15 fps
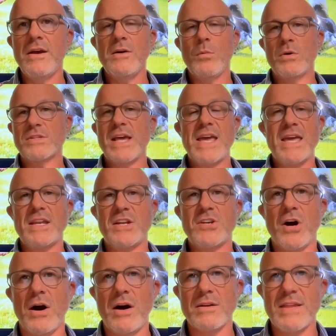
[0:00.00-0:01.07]
We'll take in a
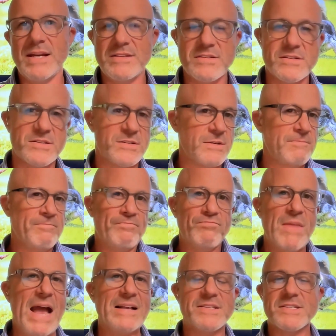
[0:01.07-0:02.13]
dog
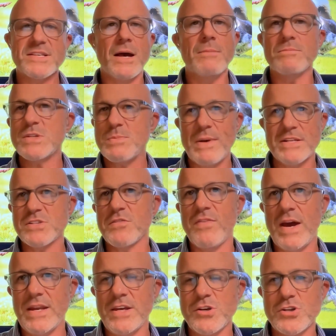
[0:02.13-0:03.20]
has some
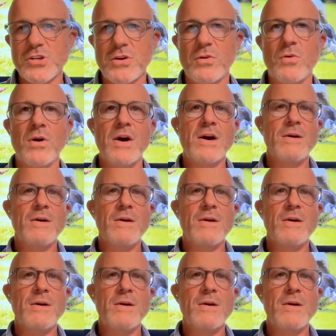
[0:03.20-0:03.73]
specified issue,